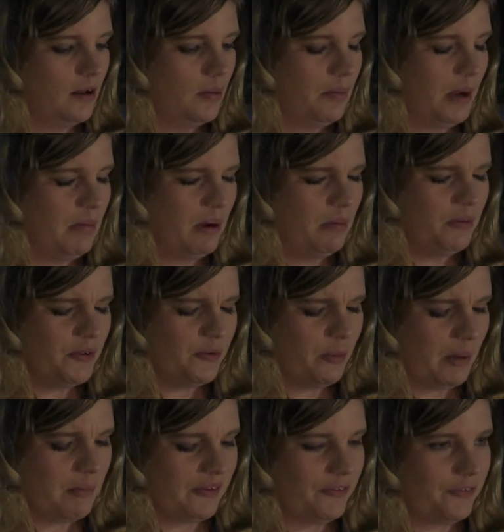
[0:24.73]
My mum was my
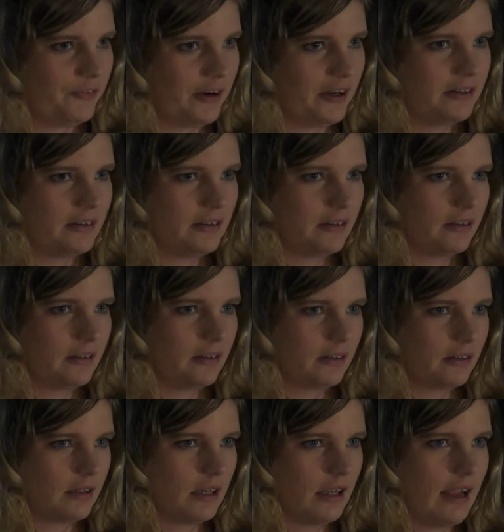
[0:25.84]
best friend,
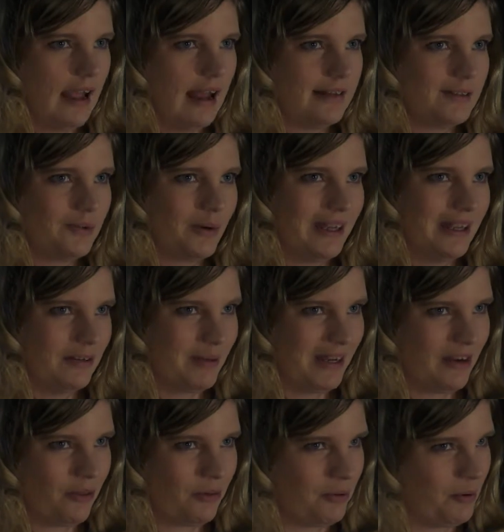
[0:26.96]
and we had
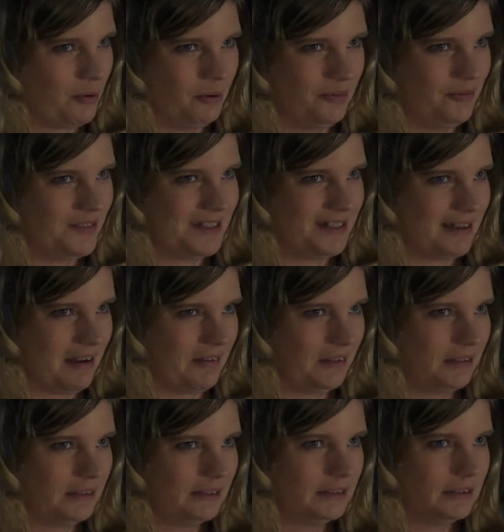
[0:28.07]
been through all of this together.